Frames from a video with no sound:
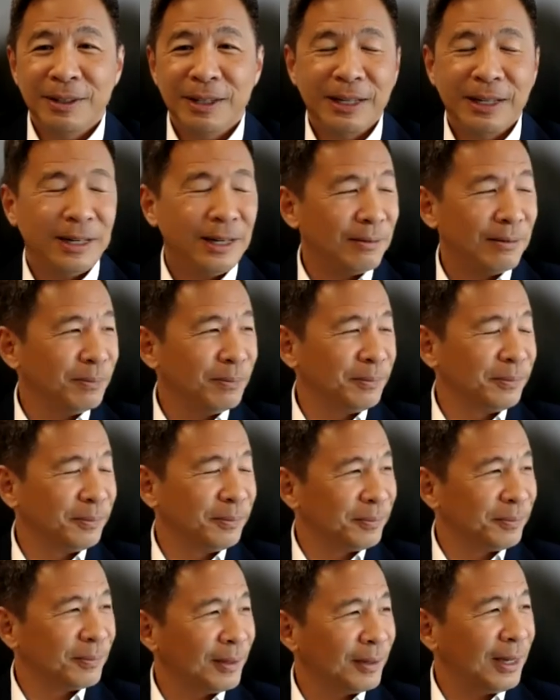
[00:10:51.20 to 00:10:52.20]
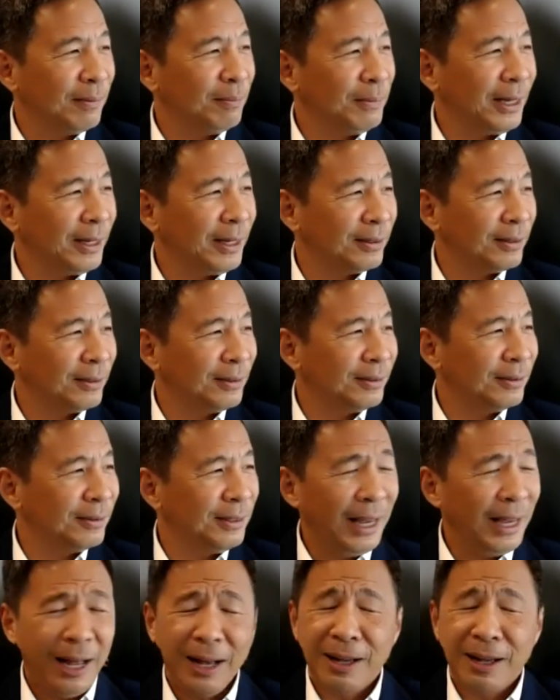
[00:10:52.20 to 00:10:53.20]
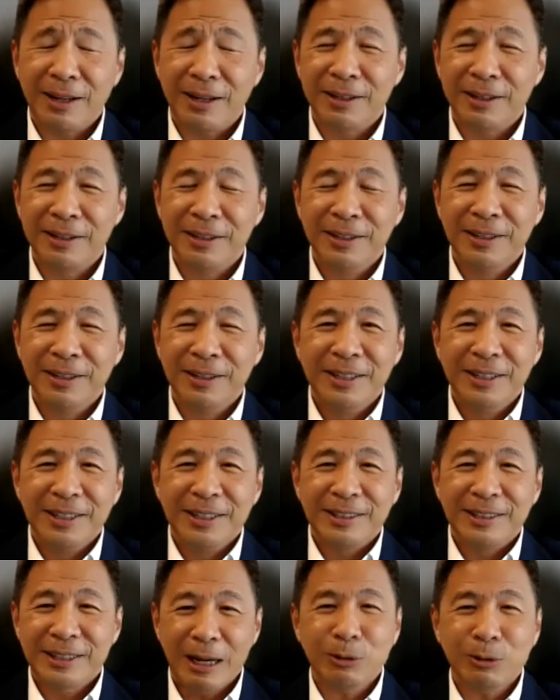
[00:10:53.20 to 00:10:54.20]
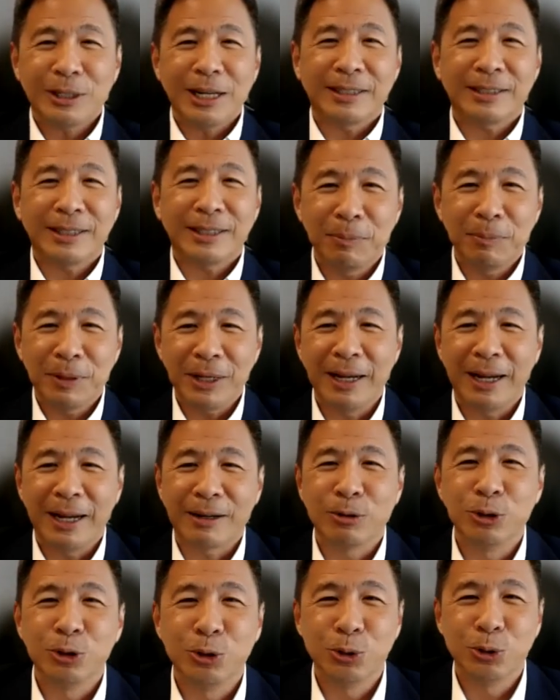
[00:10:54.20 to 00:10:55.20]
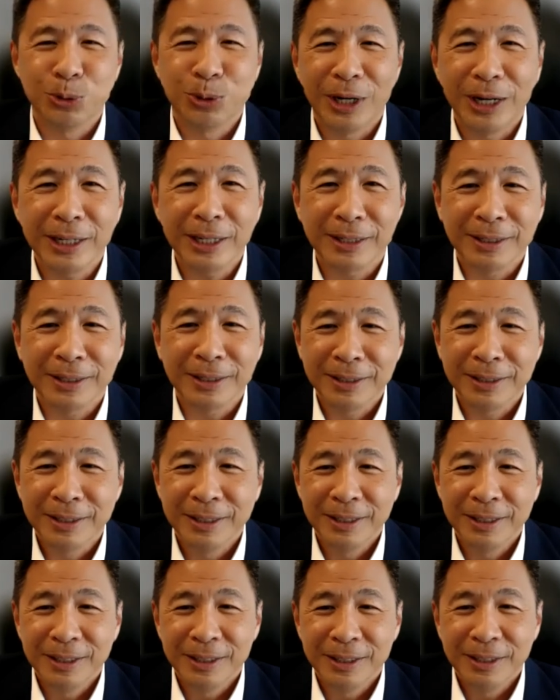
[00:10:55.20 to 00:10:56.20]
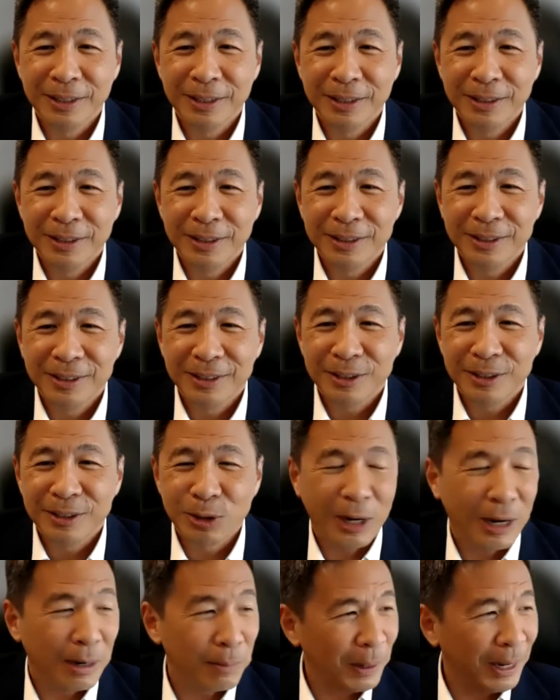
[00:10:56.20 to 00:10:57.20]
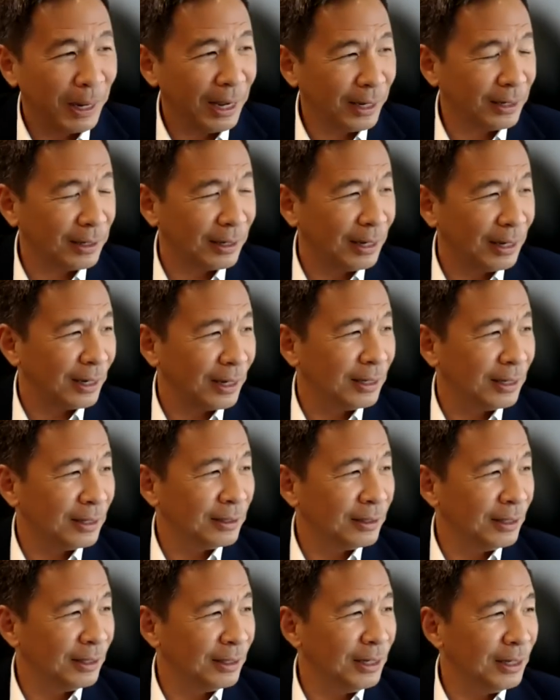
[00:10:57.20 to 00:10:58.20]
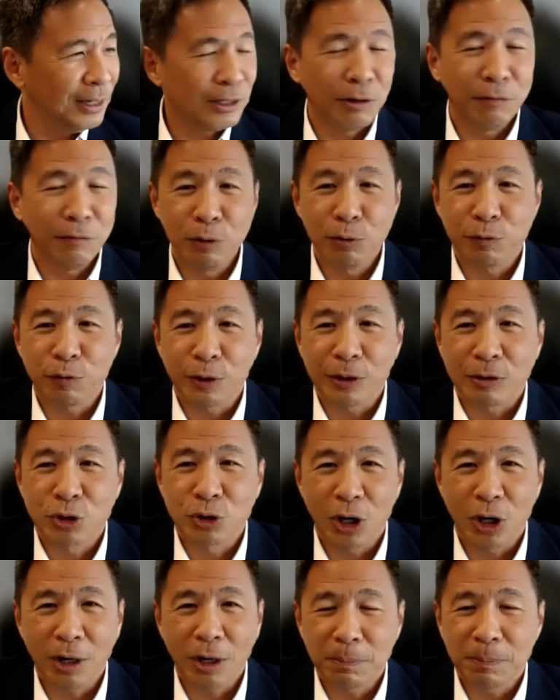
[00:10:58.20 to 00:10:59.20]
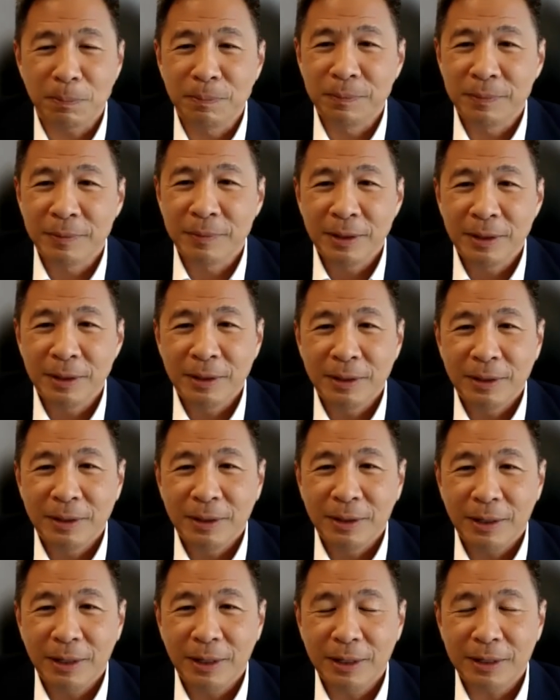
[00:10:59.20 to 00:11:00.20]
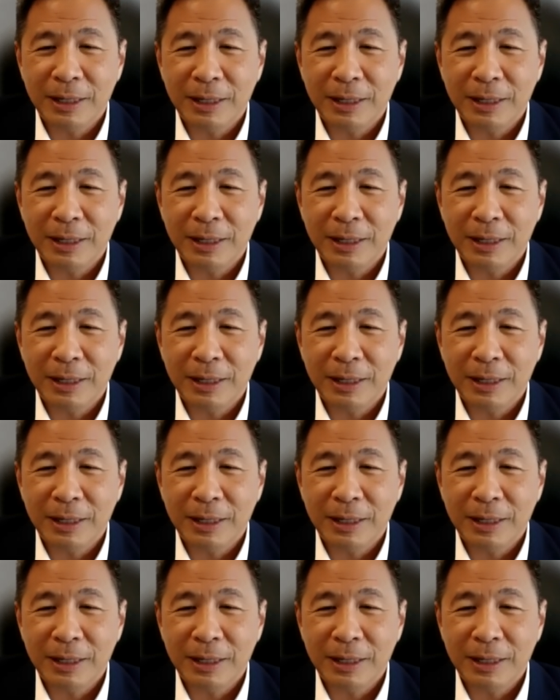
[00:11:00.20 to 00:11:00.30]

And I'm like, yeah, sounds like something I could do, right? So I applied. I interviewed for the job. And